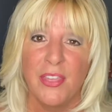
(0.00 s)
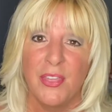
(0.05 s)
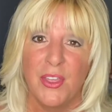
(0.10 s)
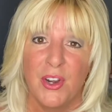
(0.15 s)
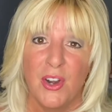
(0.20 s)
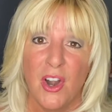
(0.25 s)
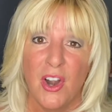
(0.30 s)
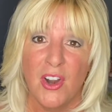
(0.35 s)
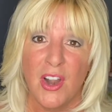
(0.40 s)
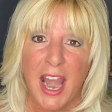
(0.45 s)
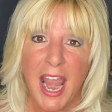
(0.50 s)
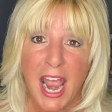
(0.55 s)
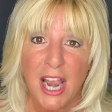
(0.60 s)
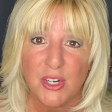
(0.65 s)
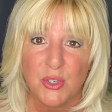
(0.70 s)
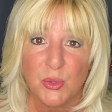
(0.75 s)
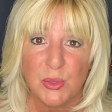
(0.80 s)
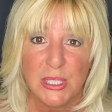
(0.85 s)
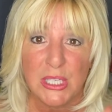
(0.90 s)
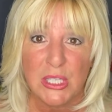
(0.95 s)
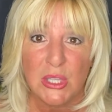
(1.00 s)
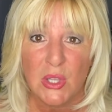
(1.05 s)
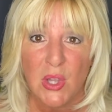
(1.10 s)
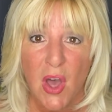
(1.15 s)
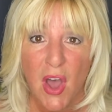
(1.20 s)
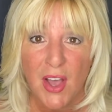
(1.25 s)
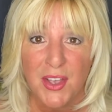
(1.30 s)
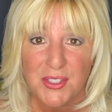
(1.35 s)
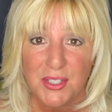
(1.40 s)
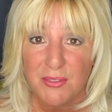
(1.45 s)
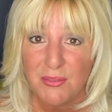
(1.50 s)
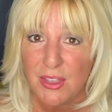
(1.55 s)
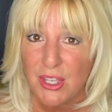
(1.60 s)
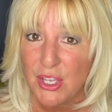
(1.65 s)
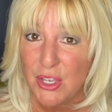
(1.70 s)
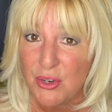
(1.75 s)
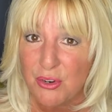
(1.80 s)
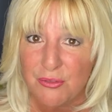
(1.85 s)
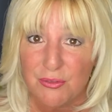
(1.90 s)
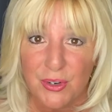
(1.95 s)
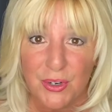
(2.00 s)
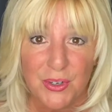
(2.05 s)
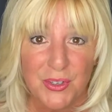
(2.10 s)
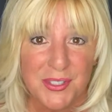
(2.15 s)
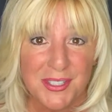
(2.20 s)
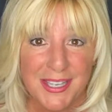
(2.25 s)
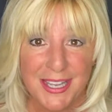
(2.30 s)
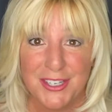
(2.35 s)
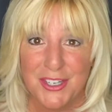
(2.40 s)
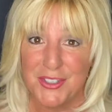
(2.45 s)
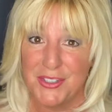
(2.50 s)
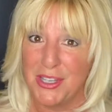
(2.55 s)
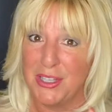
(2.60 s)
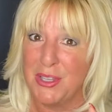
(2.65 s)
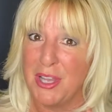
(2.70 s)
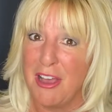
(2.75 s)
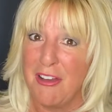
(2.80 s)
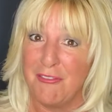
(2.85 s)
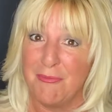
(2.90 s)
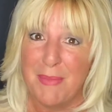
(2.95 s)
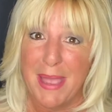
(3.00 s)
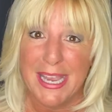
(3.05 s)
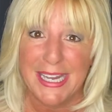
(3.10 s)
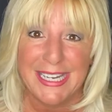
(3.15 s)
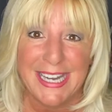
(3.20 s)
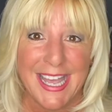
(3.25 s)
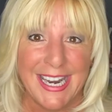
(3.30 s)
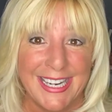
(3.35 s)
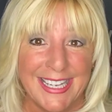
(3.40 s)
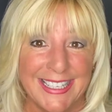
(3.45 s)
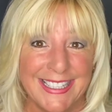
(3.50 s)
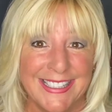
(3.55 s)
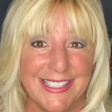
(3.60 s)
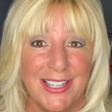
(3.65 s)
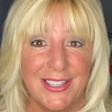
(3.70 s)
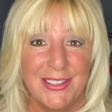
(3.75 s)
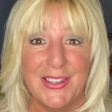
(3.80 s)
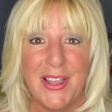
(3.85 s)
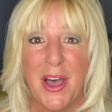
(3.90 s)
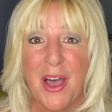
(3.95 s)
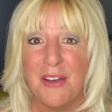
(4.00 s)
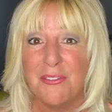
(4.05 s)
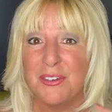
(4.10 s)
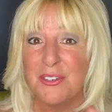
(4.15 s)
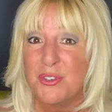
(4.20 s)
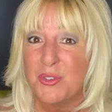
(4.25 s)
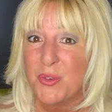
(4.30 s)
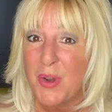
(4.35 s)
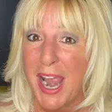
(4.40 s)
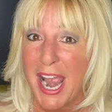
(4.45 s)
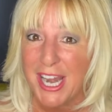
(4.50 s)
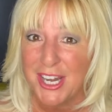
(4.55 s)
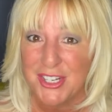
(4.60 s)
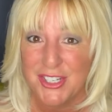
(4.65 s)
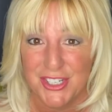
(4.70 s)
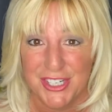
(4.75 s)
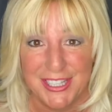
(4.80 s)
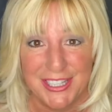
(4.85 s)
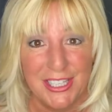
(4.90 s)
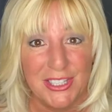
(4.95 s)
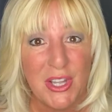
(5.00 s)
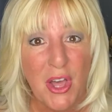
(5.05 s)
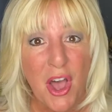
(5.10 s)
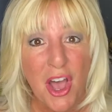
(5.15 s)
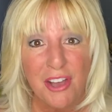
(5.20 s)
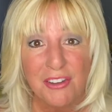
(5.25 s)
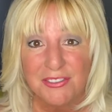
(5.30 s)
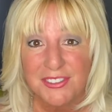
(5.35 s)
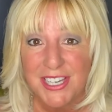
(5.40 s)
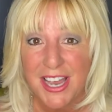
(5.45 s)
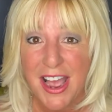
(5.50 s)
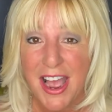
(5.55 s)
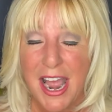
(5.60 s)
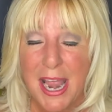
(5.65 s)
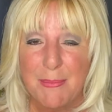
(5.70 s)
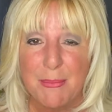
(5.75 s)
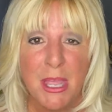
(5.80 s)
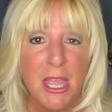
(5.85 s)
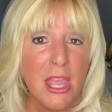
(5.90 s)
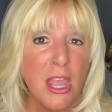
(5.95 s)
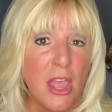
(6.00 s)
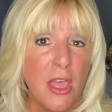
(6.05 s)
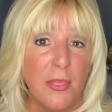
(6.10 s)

There are actually laws of the universe, such as the law of magnetics, the law of attraction, the law of time.